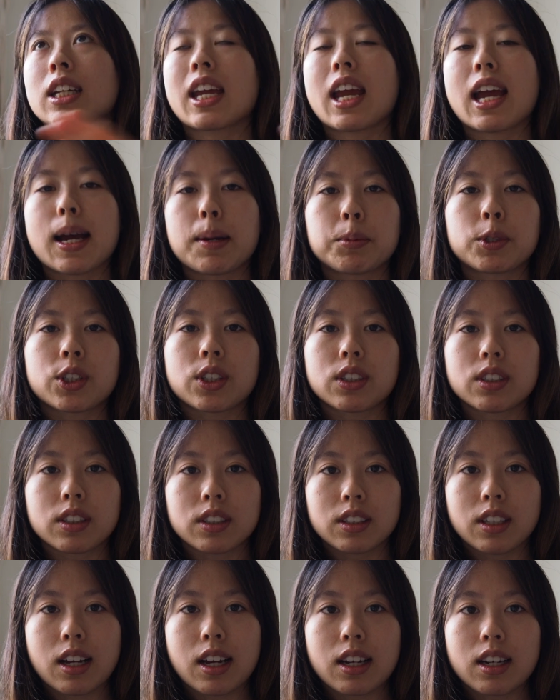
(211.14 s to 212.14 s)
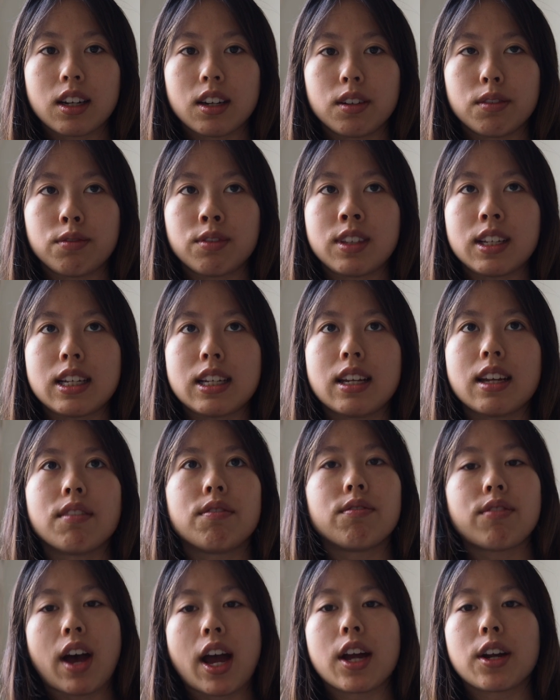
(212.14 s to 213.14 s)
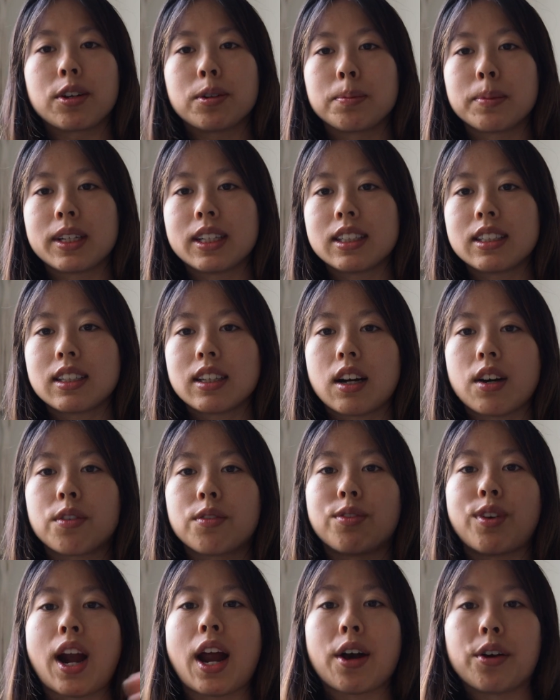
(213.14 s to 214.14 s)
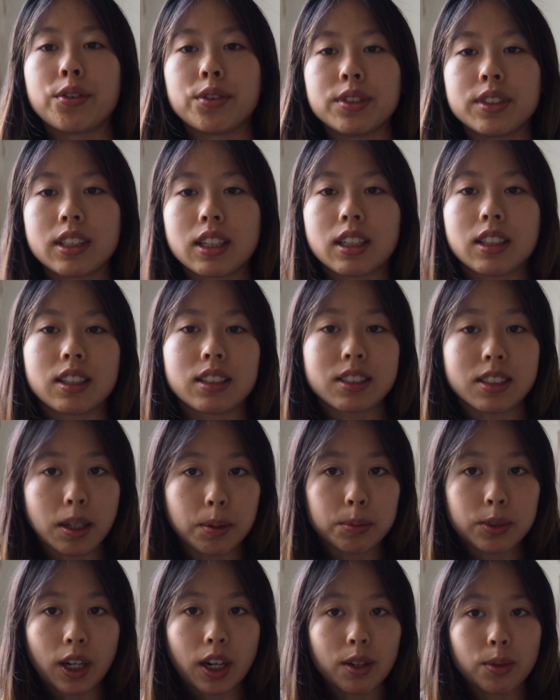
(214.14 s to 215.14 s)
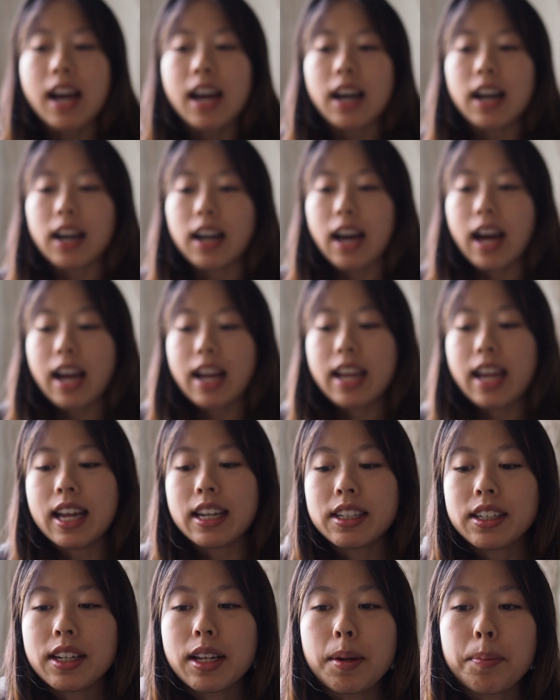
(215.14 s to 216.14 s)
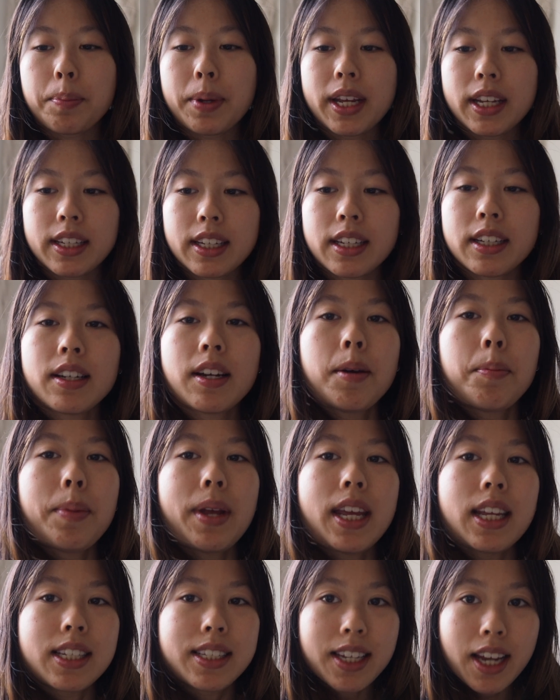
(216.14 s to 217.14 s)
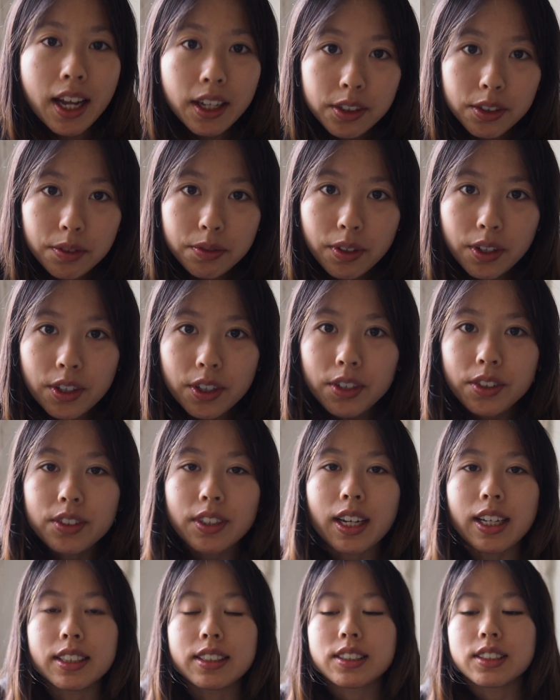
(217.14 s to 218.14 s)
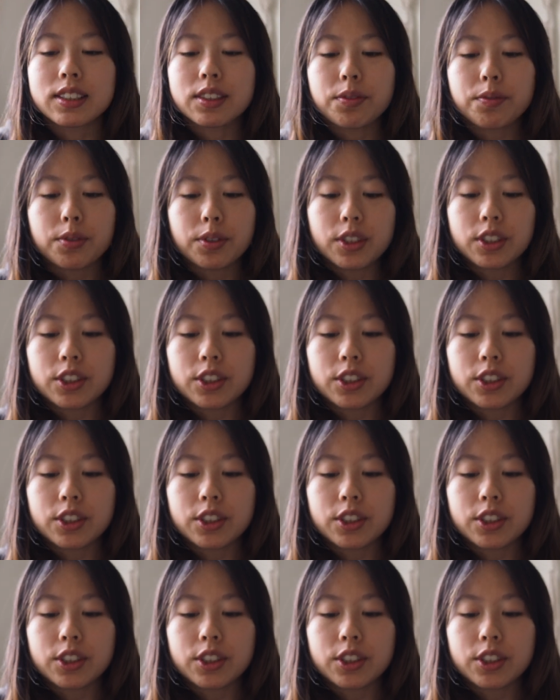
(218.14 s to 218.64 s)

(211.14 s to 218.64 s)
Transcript: capture a lot of the environment around the subject. I ended up picking up a telephoto lens for